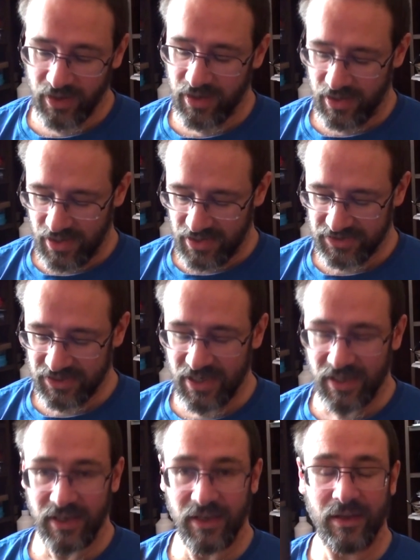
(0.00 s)
It is
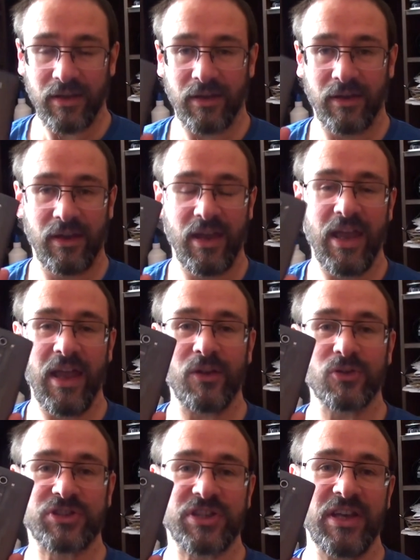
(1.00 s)
a
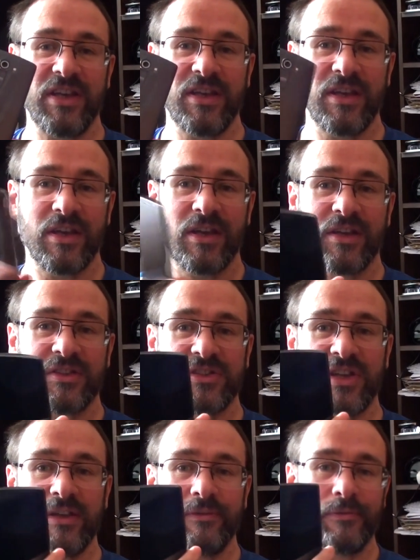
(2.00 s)
LG
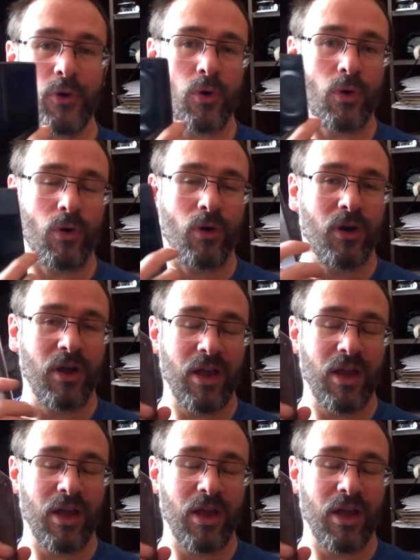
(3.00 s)
G4,